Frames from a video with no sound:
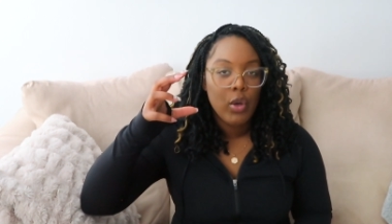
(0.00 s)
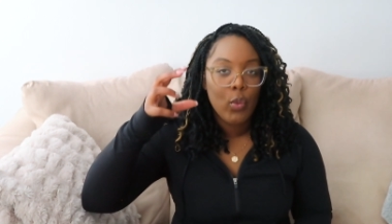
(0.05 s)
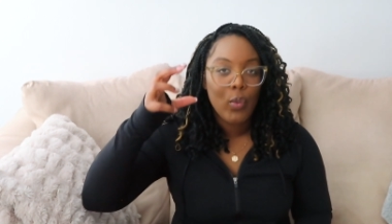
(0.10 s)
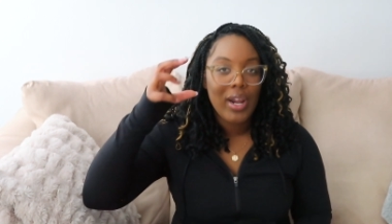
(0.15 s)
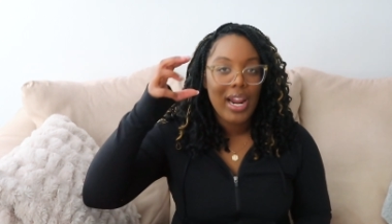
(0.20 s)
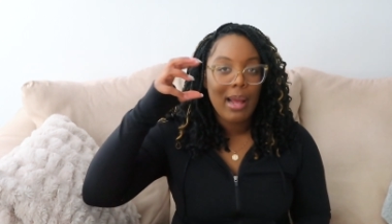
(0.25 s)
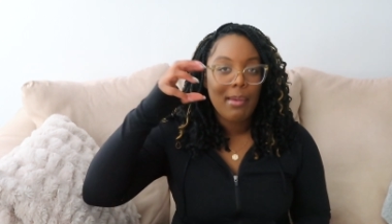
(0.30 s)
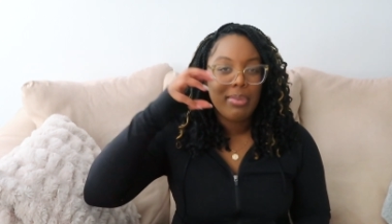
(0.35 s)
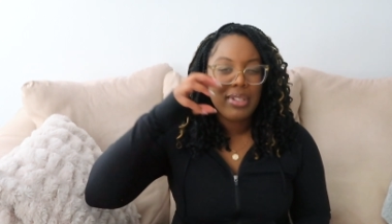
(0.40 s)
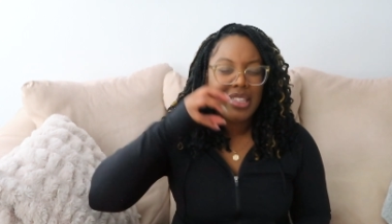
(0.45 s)

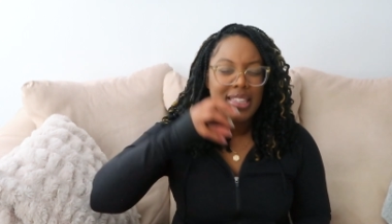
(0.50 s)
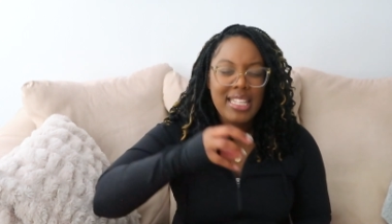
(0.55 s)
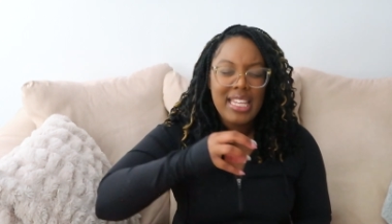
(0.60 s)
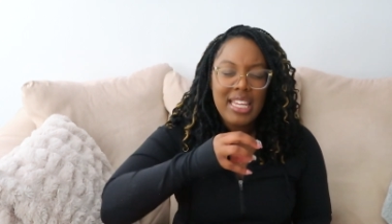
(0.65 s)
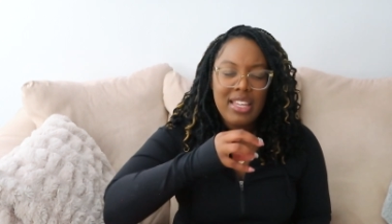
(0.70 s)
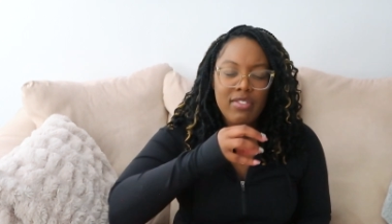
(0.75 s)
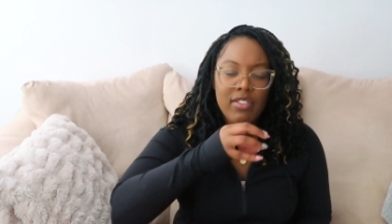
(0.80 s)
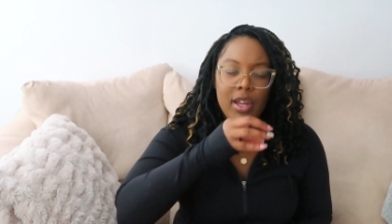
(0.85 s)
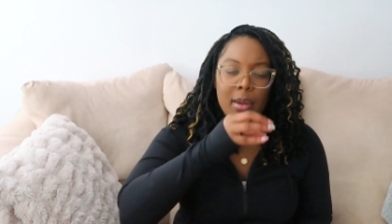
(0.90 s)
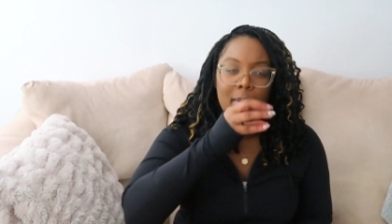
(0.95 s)
what I
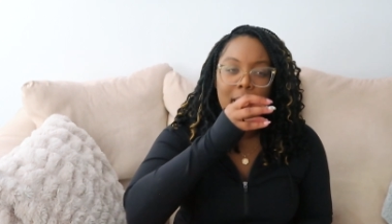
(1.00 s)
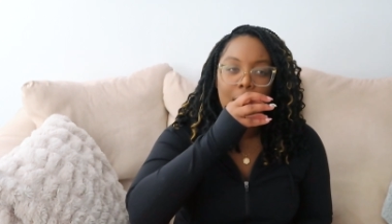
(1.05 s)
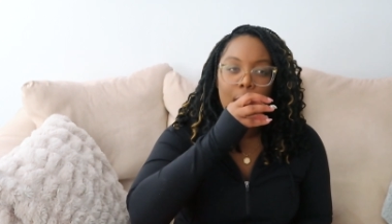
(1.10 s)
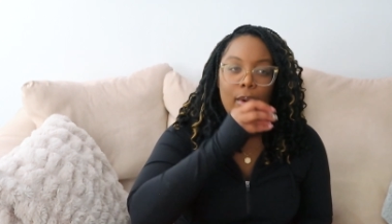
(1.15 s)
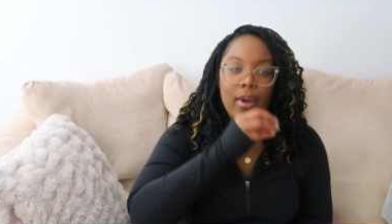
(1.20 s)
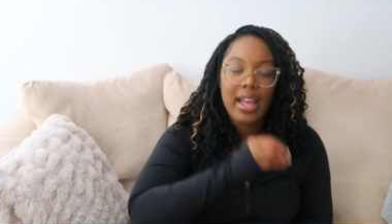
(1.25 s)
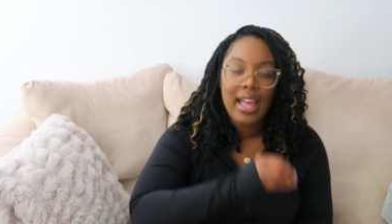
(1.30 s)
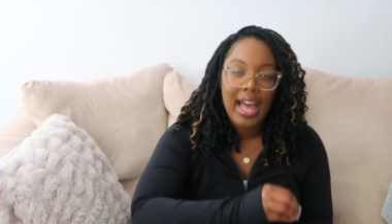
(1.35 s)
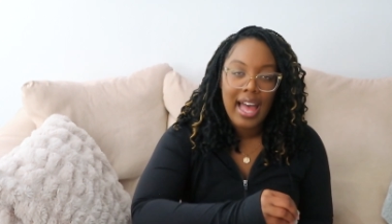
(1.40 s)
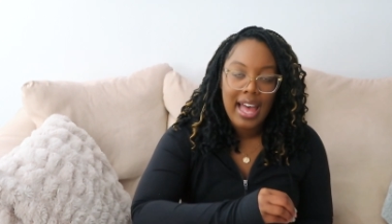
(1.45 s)
believe
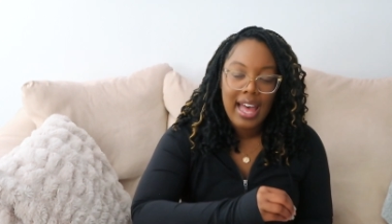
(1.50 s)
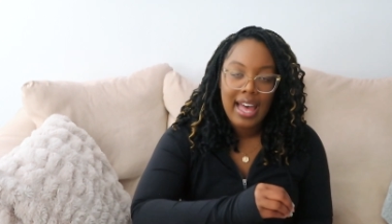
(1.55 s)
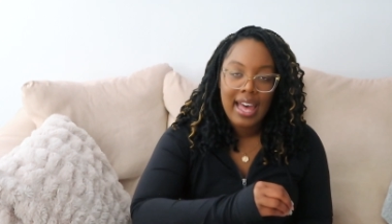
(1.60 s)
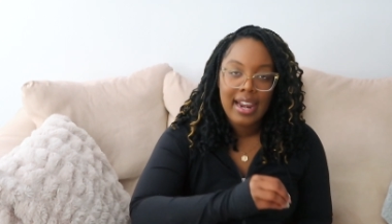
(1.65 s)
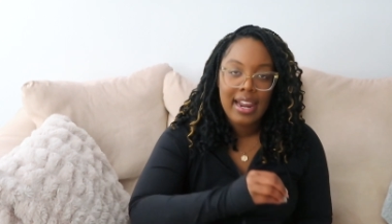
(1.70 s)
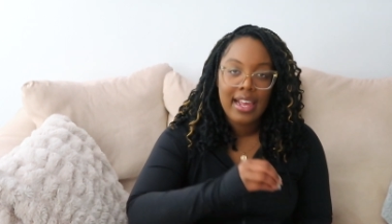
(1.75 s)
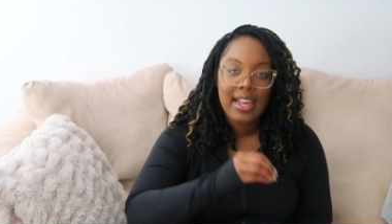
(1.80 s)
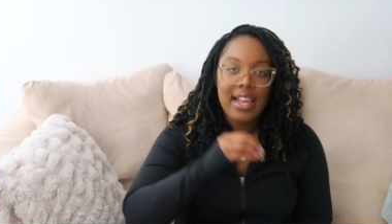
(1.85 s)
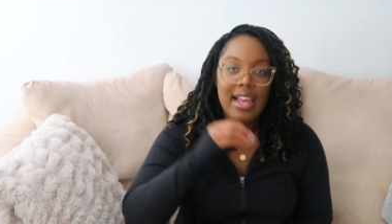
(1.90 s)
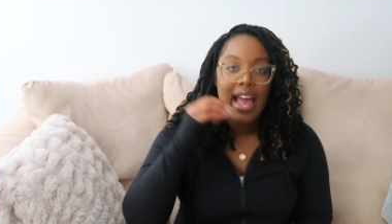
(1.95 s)
about
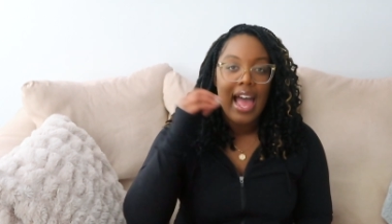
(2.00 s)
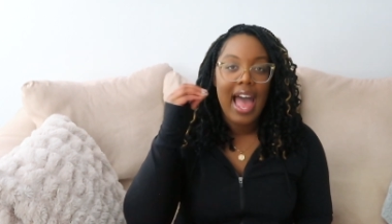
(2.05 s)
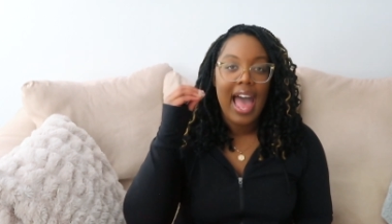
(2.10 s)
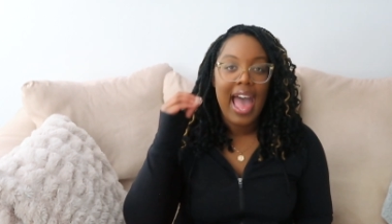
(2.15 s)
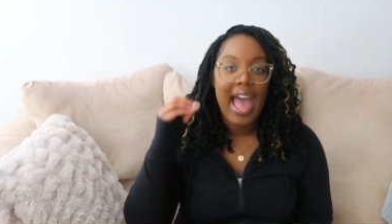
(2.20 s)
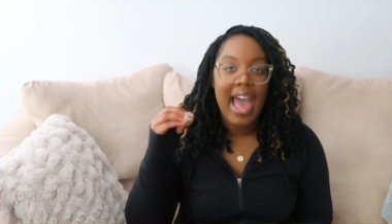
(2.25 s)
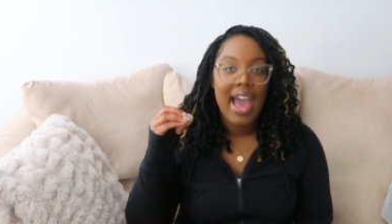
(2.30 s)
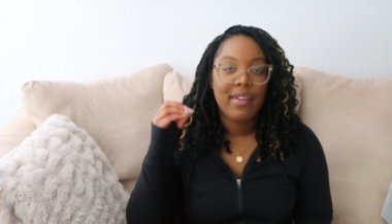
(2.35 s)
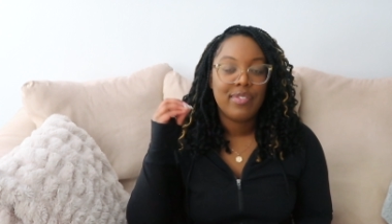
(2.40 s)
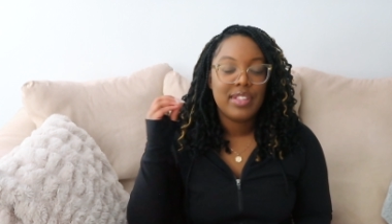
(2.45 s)
God, I
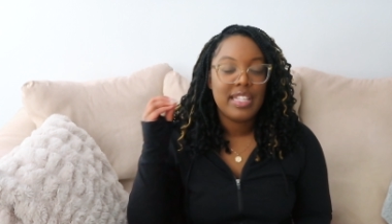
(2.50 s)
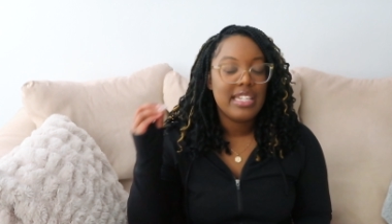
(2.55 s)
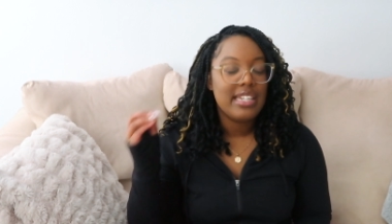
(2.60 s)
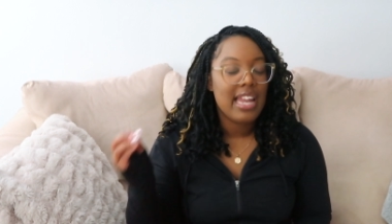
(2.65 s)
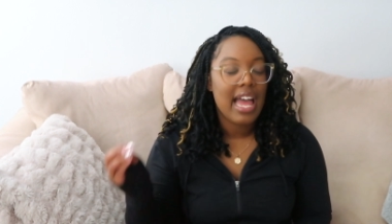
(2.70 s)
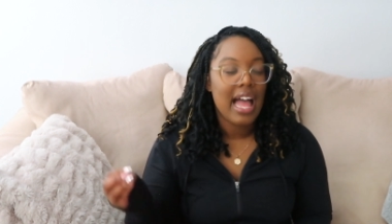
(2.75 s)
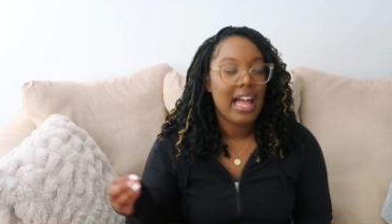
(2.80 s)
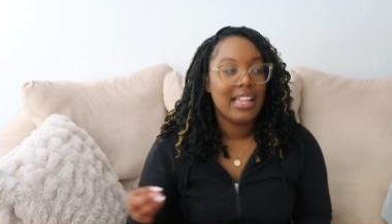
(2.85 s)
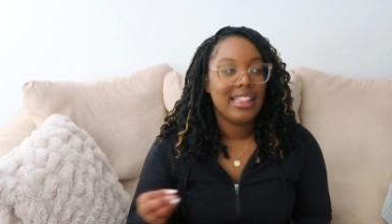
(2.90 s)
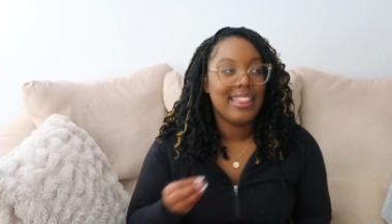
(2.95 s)
have to
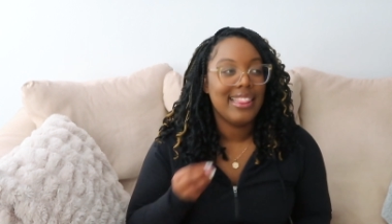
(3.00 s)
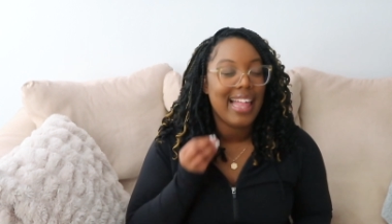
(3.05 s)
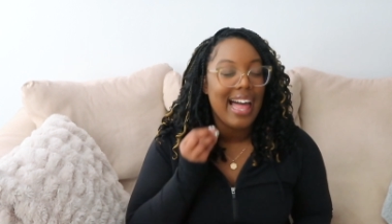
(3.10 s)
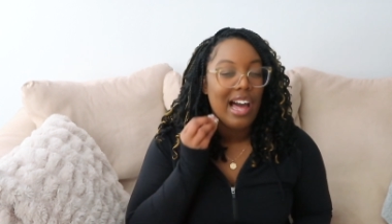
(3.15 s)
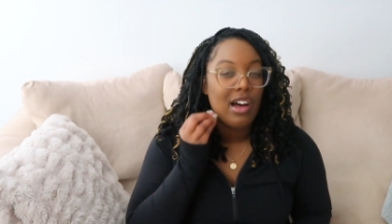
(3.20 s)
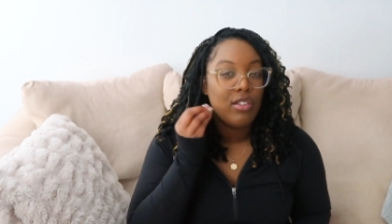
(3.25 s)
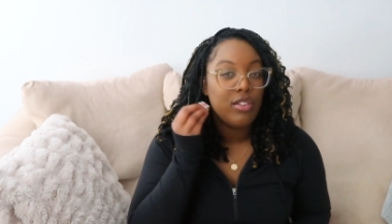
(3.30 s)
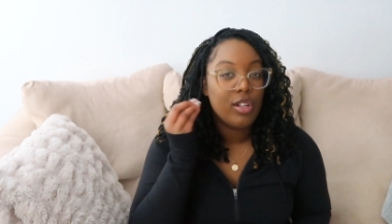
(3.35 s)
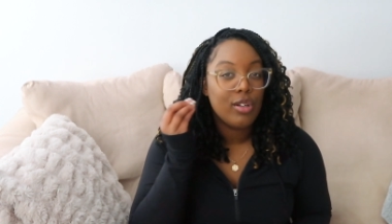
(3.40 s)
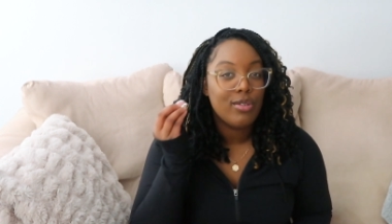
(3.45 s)
not
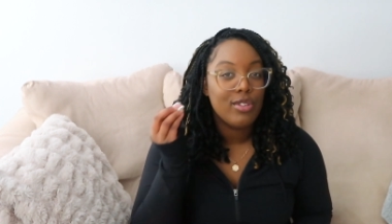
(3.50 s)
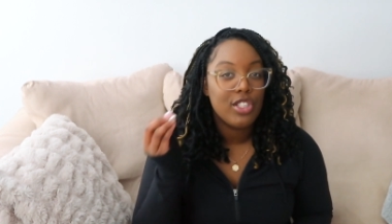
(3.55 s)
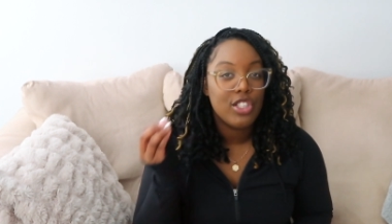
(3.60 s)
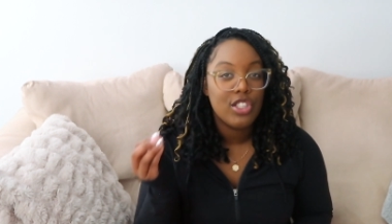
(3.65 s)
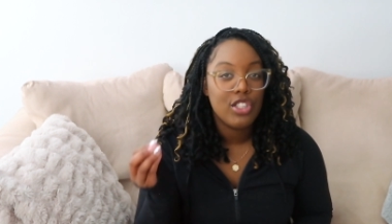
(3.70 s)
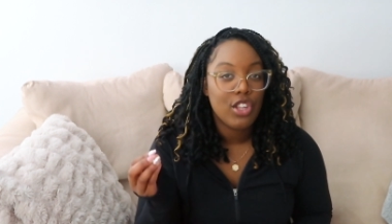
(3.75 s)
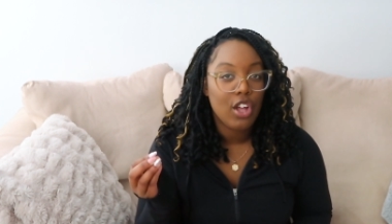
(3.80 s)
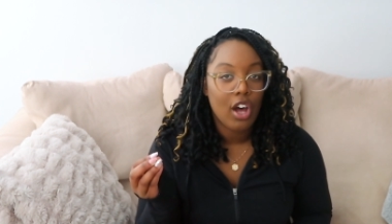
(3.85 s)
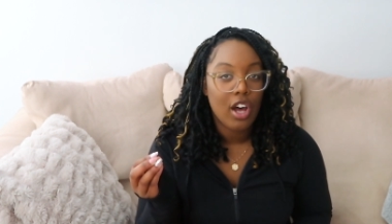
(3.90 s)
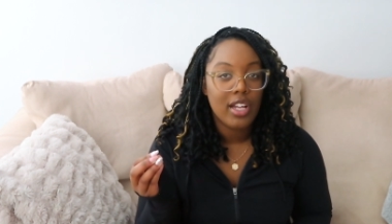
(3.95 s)
allow those
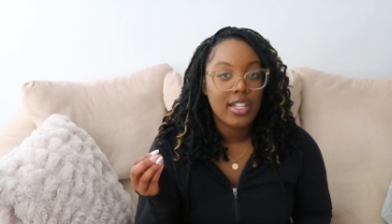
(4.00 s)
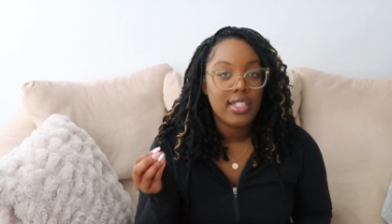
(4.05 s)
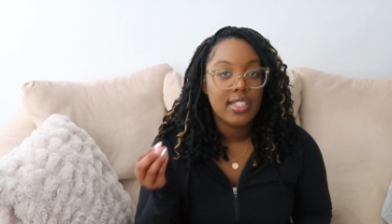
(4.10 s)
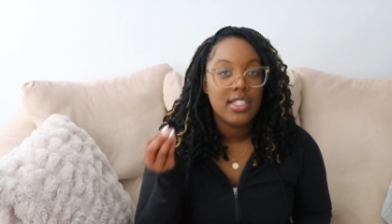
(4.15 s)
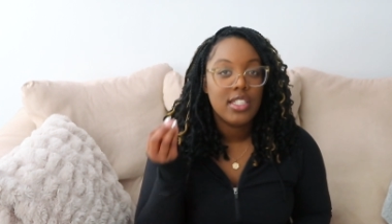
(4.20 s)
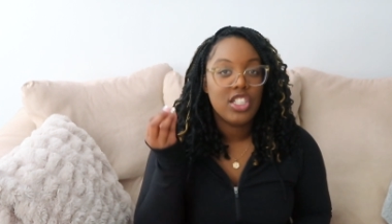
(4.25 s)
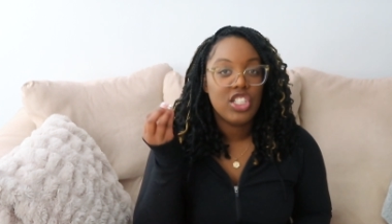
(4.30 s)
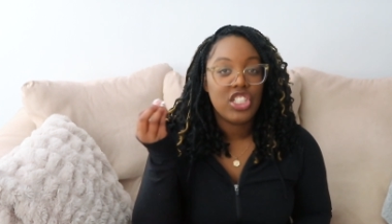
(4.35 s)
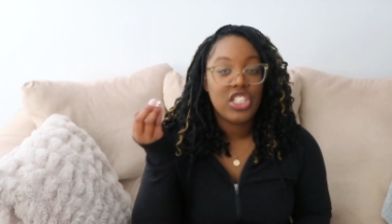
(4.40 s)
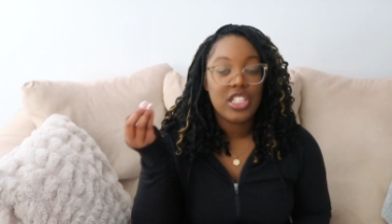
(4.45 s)

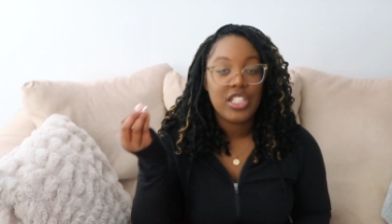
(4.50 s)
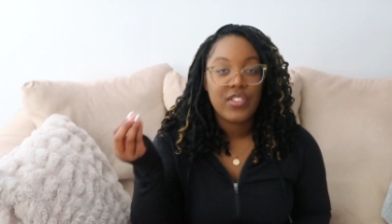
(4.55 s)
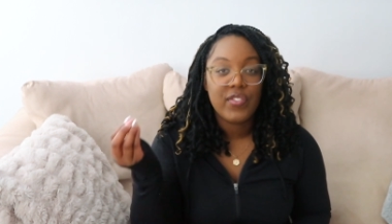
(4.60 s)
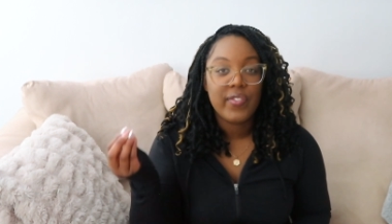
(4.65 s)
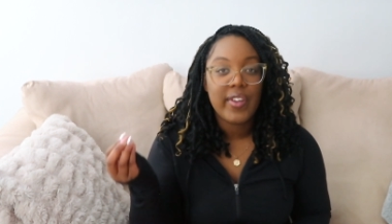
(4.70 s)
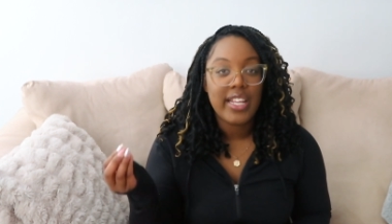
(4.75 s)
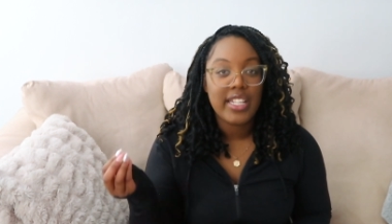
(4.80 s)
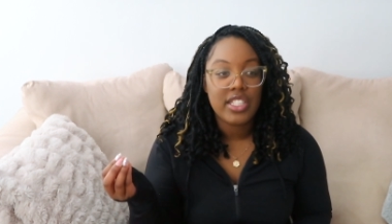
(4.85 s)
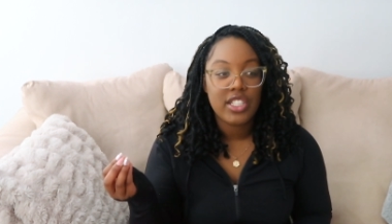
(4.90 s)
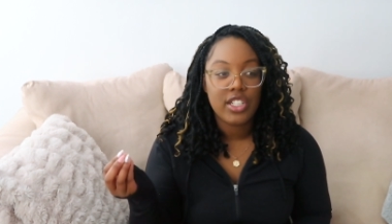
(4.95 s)
thoughts to just
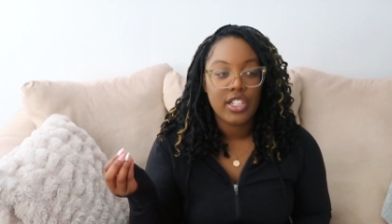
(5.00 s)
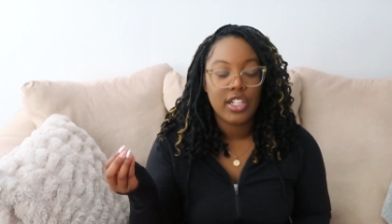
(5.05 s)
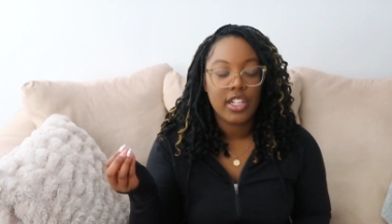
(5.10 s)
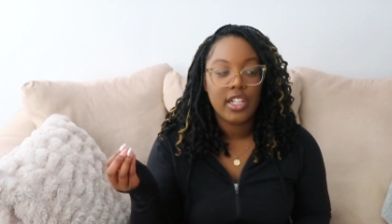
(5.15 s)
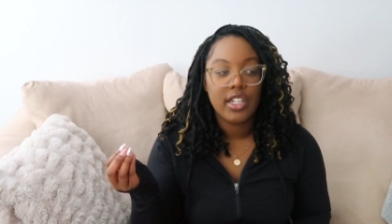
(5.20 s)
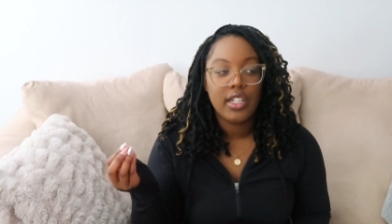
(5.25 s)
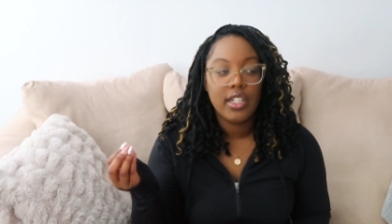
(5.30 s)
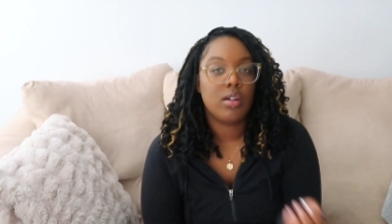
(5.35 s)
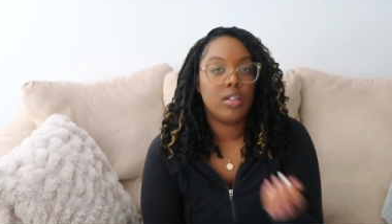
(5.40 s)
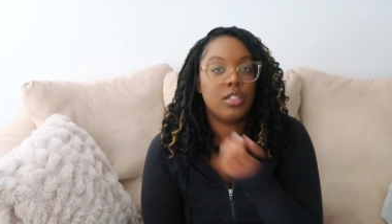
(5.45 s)

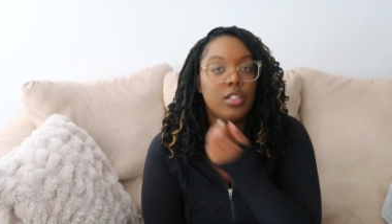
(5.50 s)
fester.